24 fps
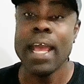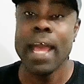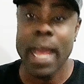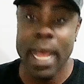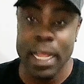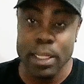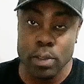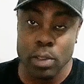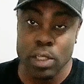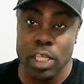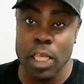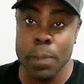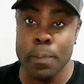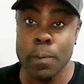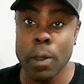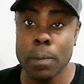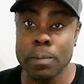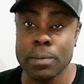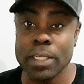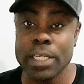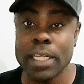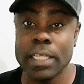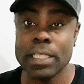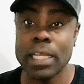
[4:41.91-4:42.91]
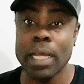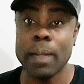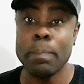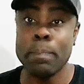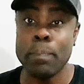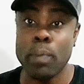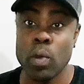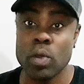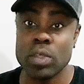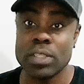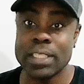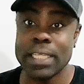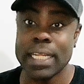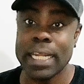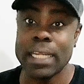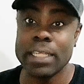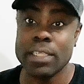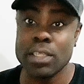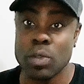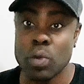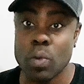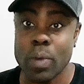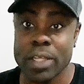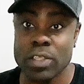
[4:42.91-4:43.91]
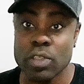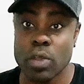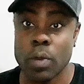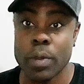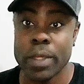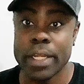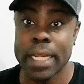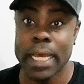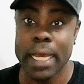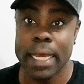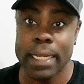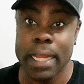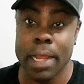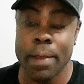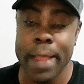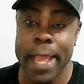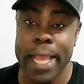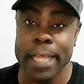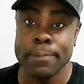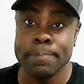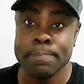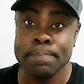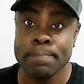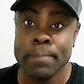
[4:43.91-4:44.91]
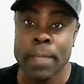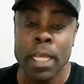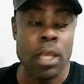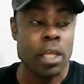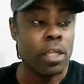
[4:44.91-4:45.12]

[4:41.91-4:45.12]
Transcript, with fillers: and to keep you up to date and posted and let you know what's going on. Alright?